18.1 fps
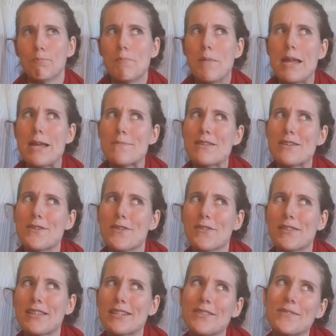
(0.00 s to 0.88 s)
Maybe
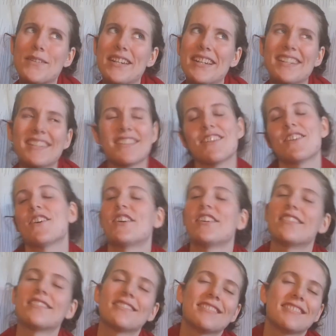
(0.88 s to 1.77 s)
not this week.
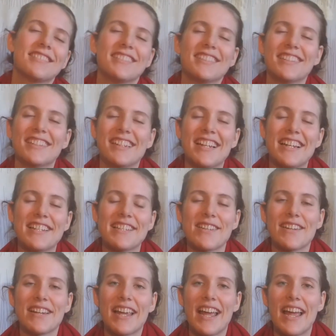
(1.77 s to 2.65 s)
No,
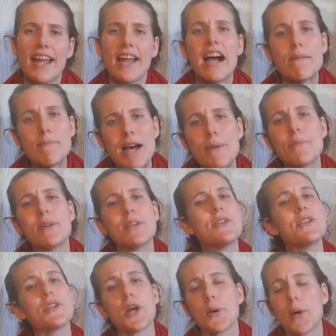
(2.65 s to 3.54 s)
it's okay. I'm happy
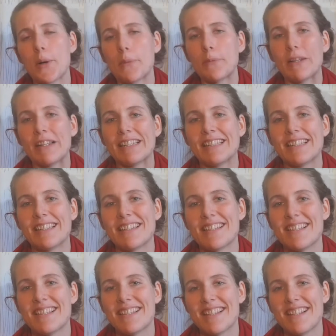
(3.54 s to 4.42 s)
to show up like
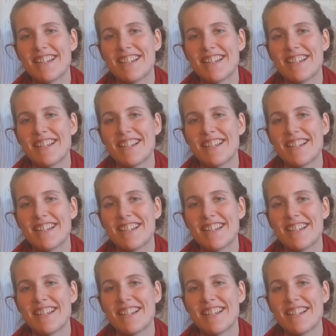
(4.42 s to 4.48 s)
this.